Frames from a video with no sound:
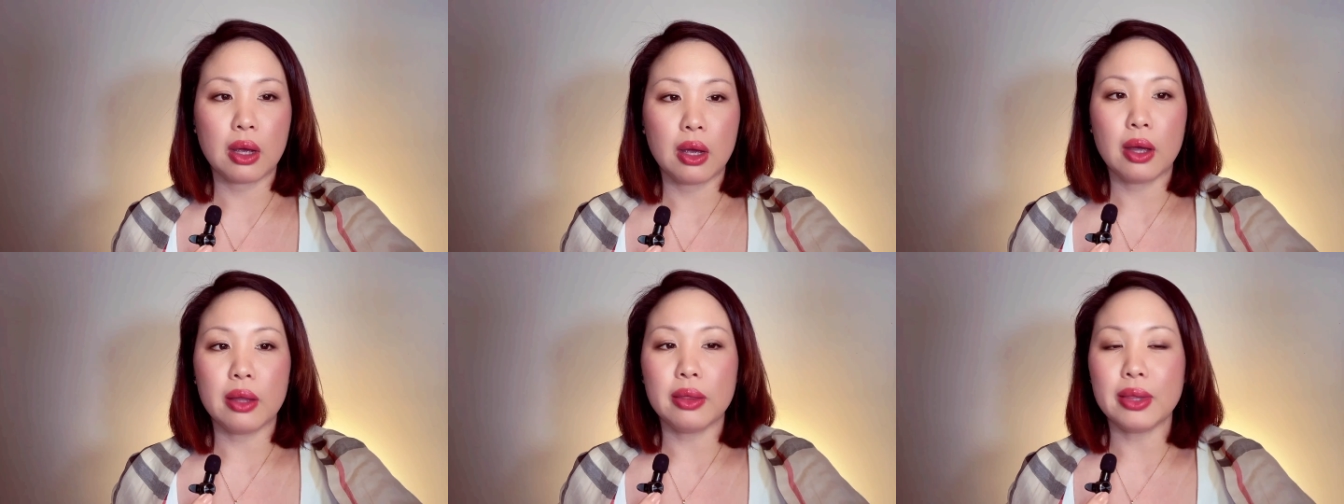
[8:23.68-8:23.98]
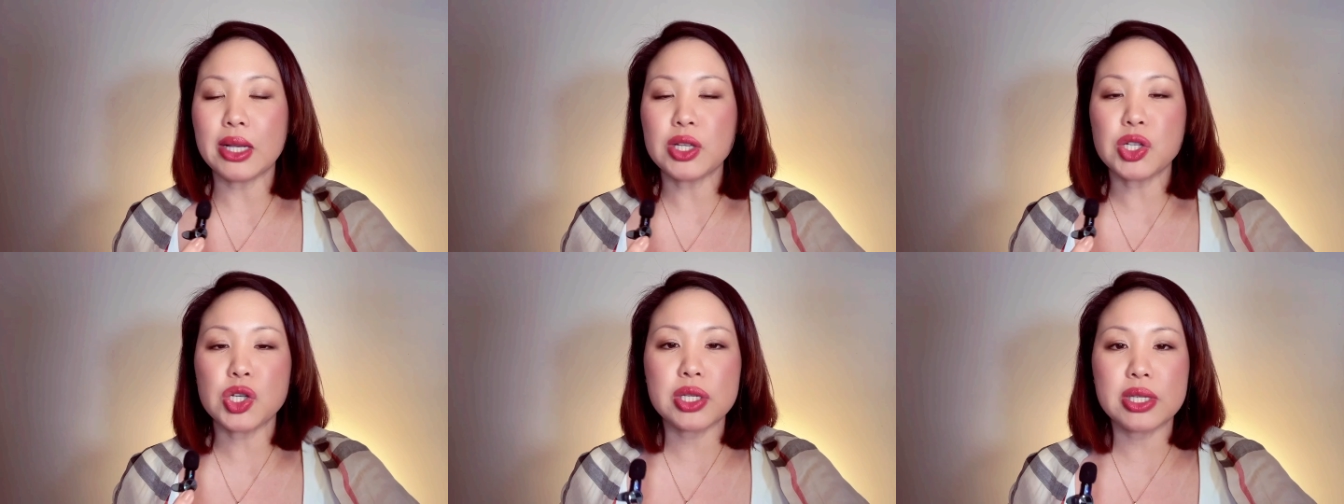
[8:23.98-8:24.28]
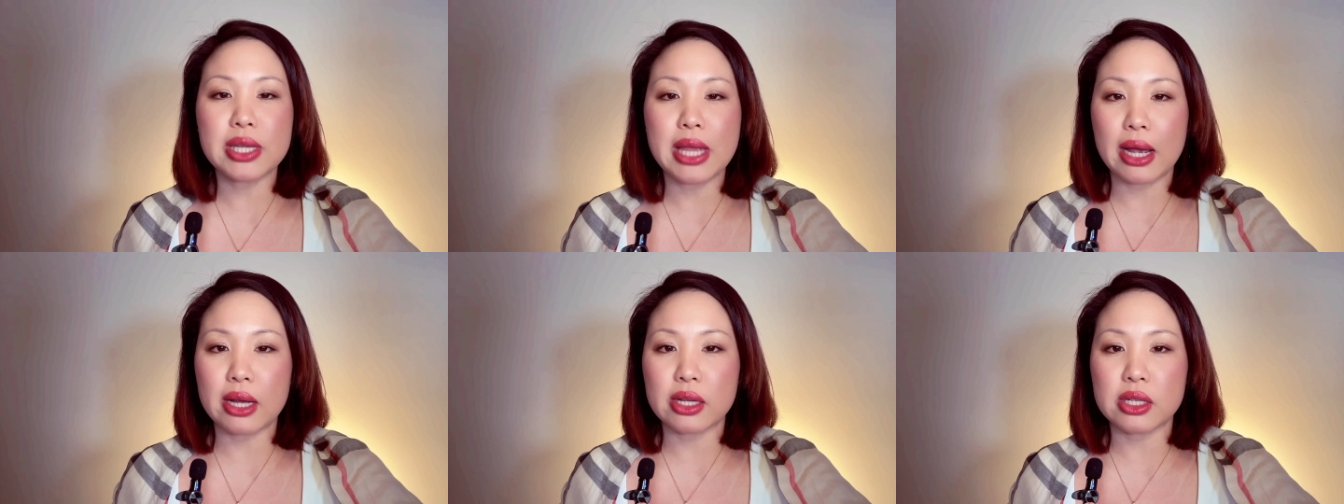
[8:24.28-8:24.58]
Not just
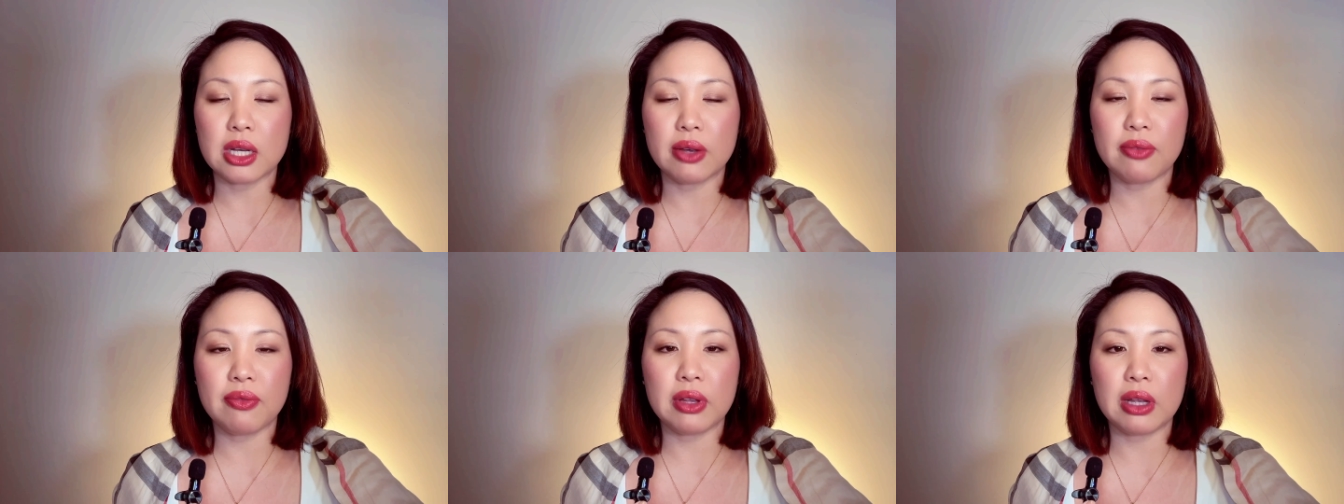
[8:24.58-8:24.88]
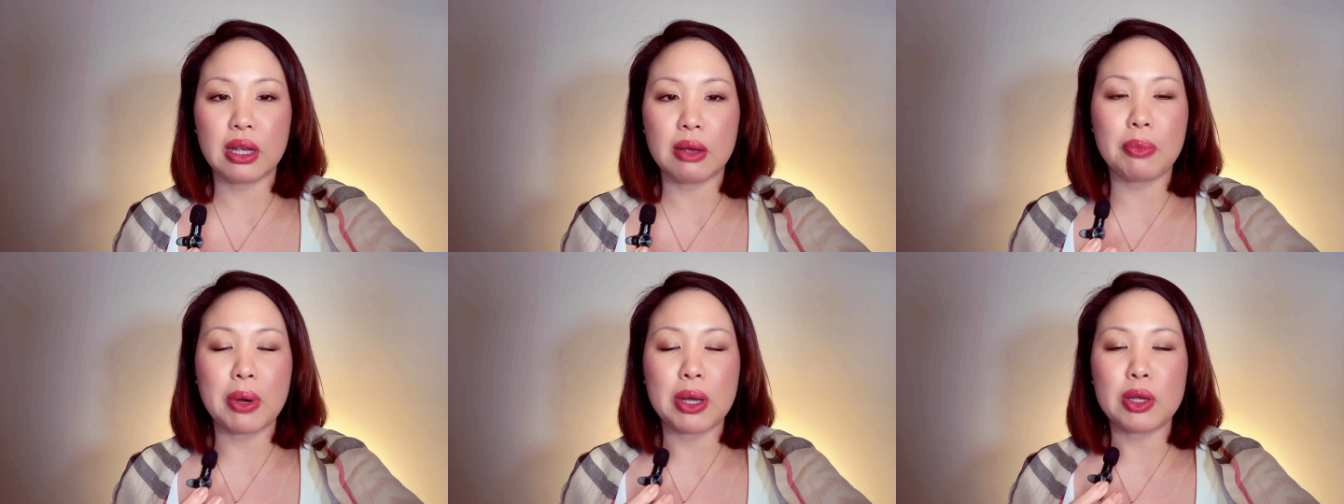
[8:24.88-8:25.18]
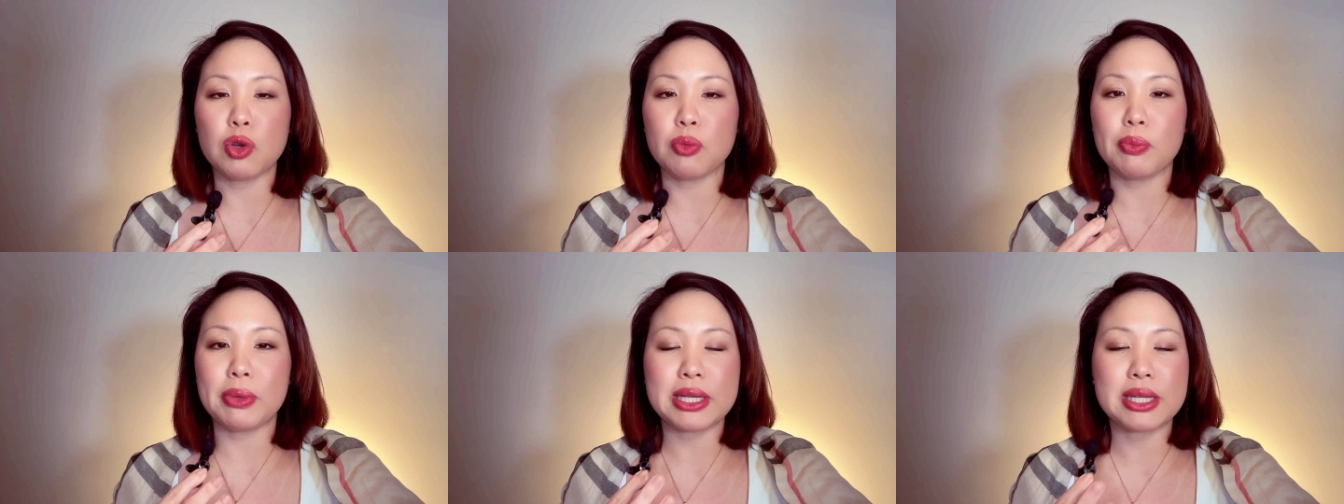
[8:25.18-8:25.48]
negativity, but
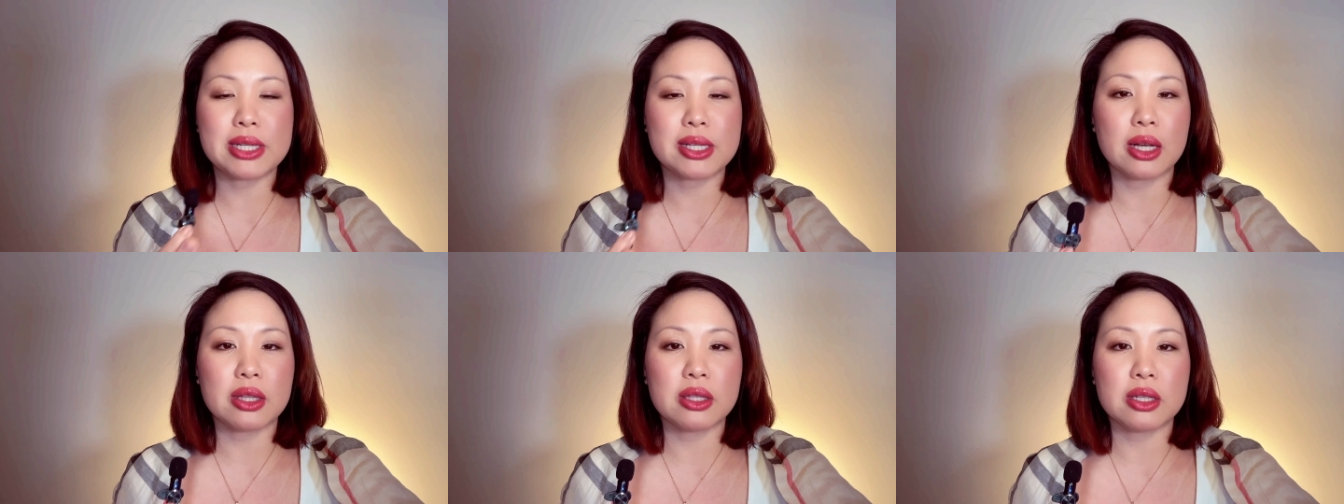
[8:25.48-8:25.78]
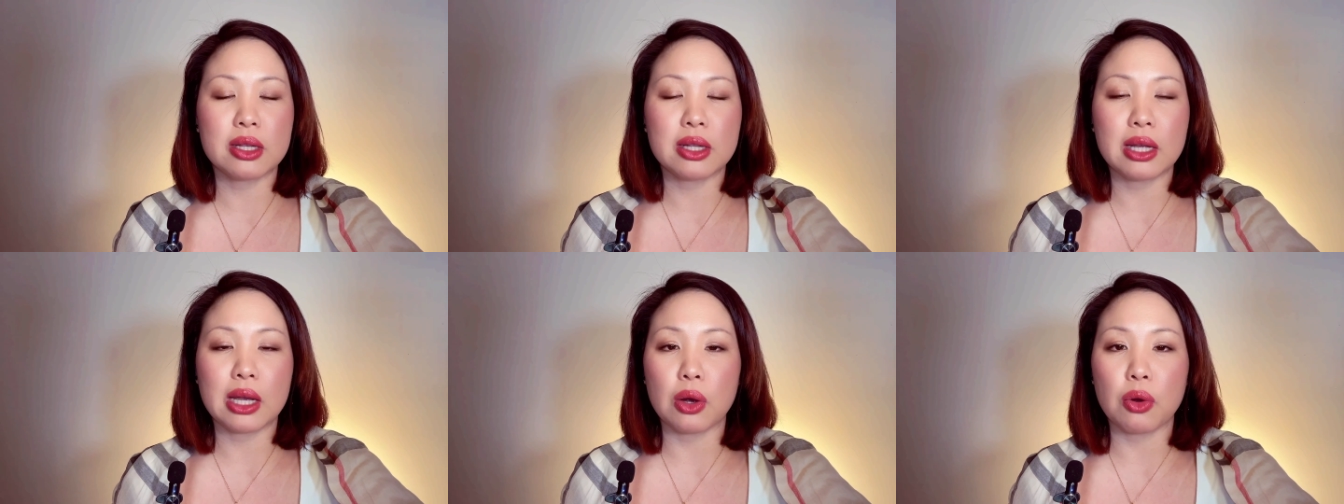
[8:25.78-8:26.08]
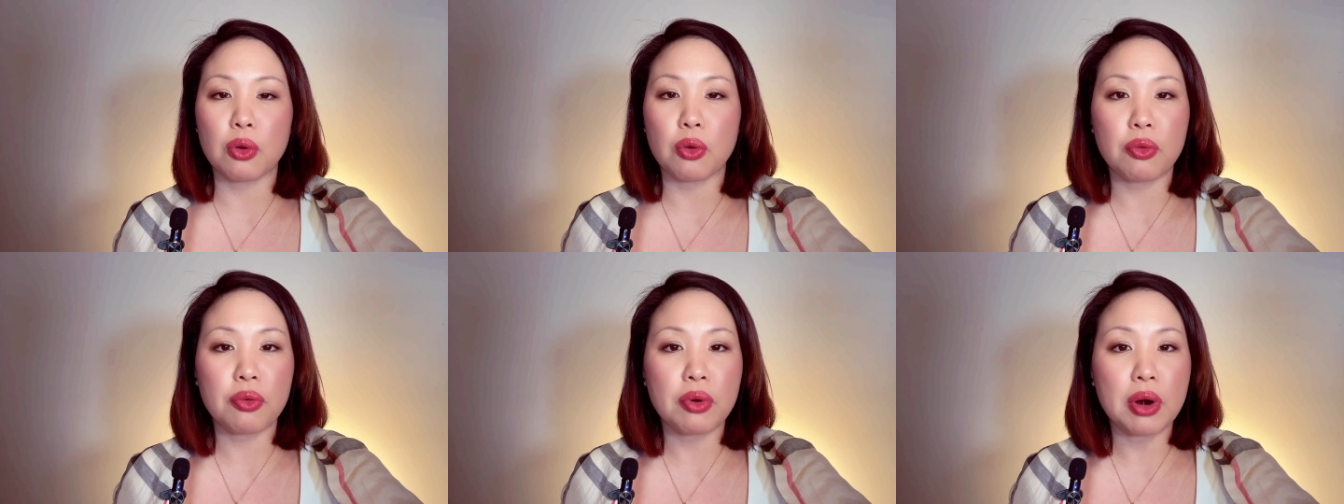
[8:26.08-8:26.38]
you'll be stunted
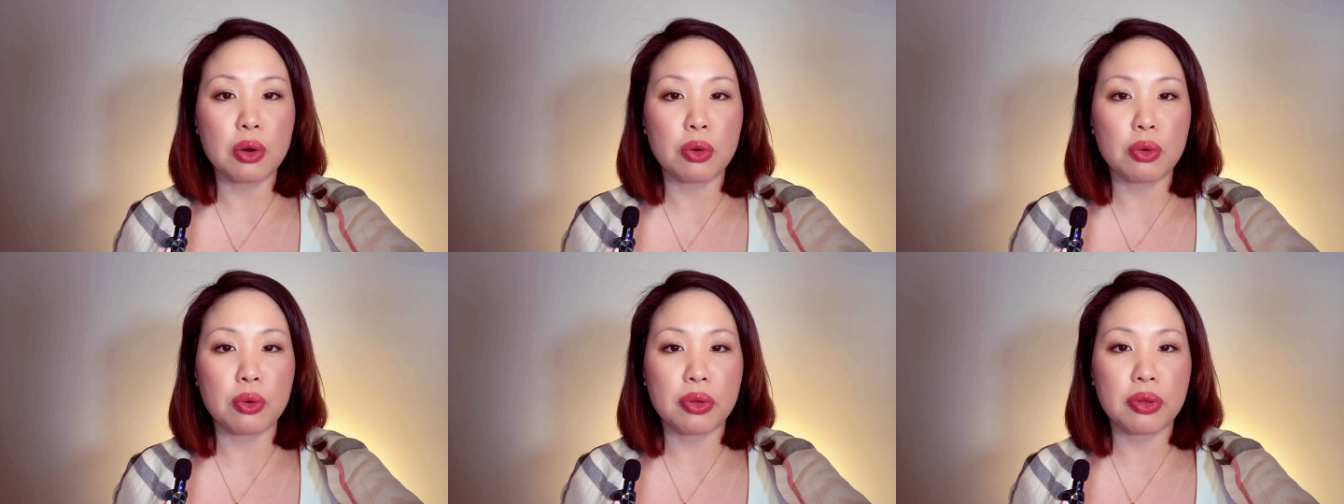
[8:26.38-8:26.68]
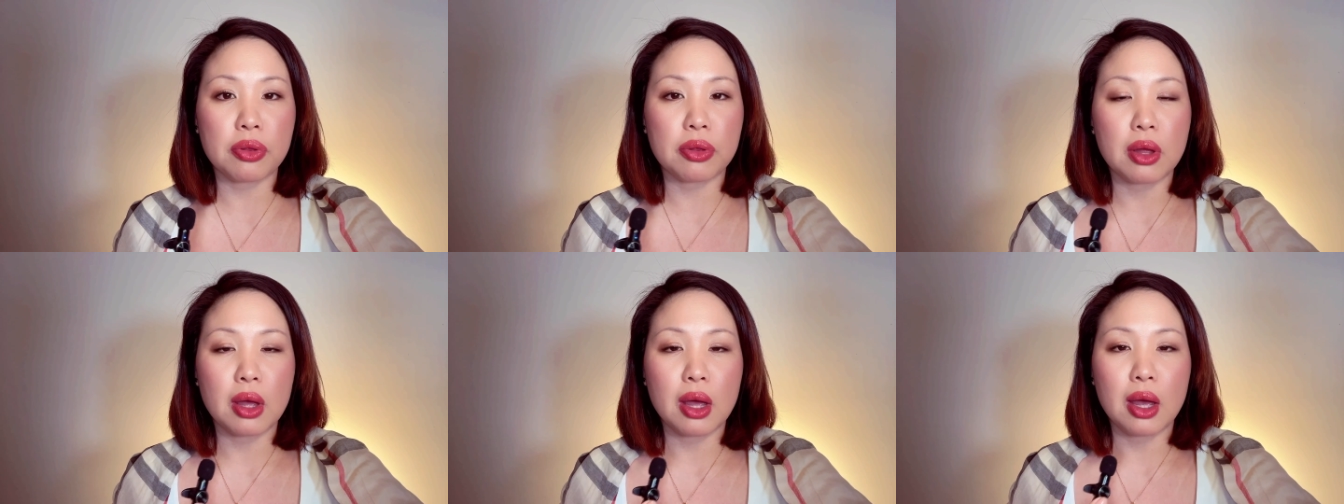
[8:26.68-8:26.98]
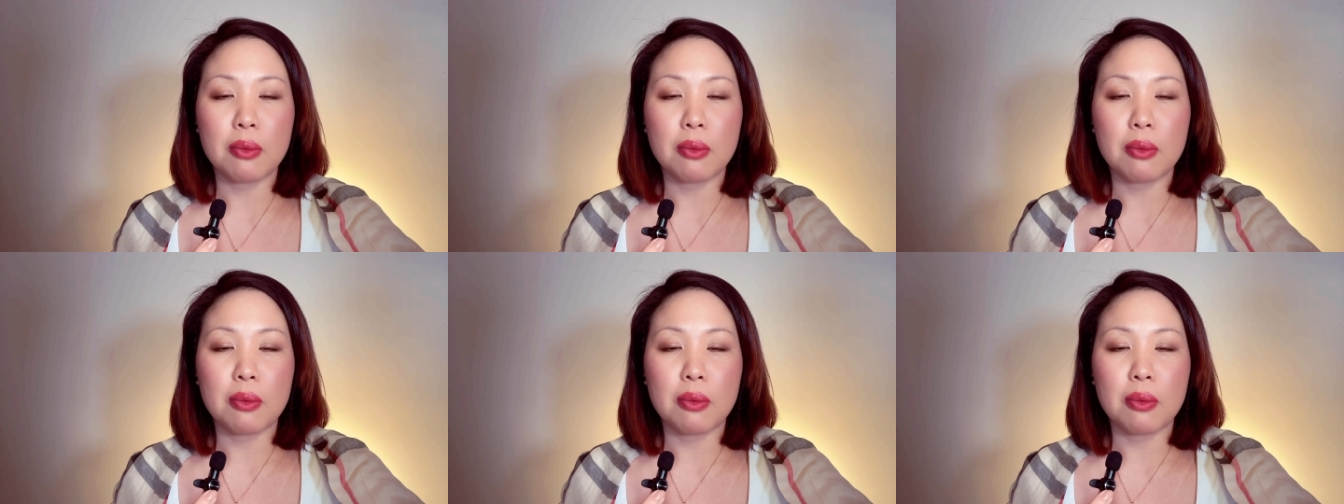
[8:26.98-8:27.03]
in growth.